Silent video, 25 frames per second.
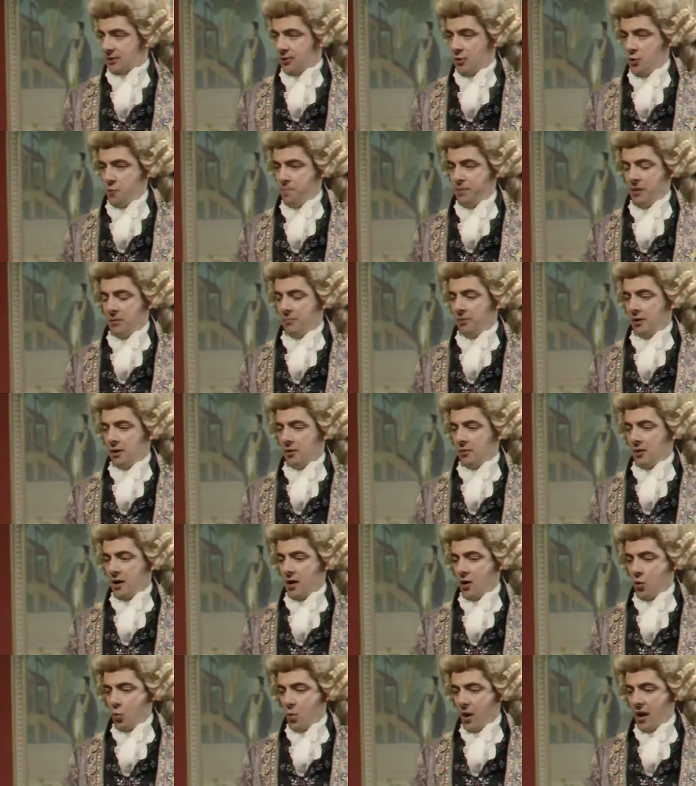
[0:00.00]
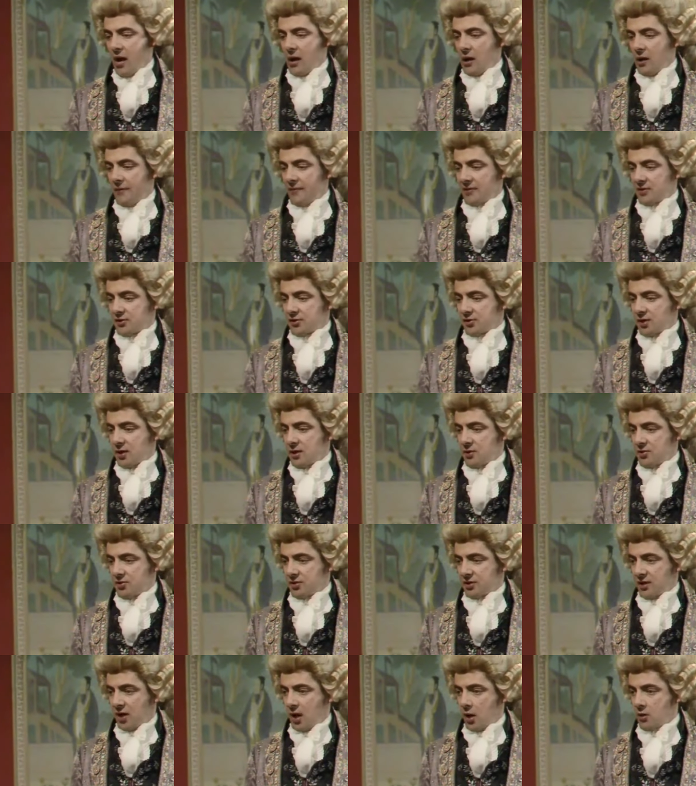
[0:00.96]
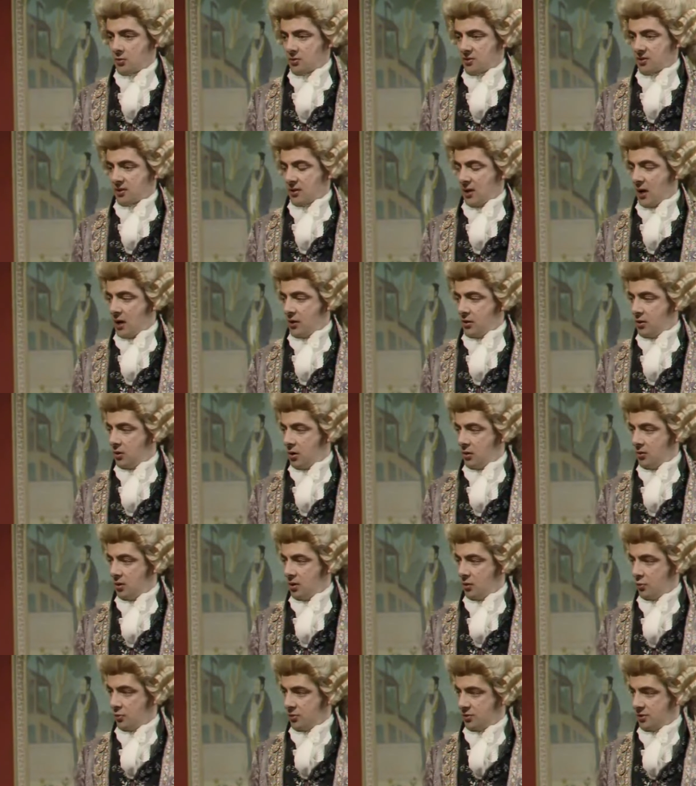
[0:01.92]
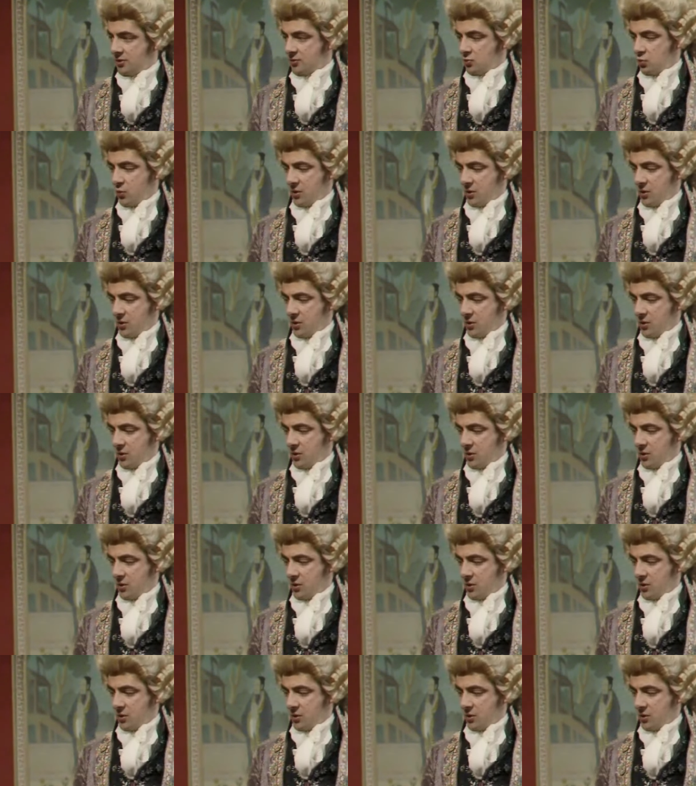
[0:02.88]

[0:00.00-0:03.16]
Two people you know well have exchanged coats, and now you don't know which is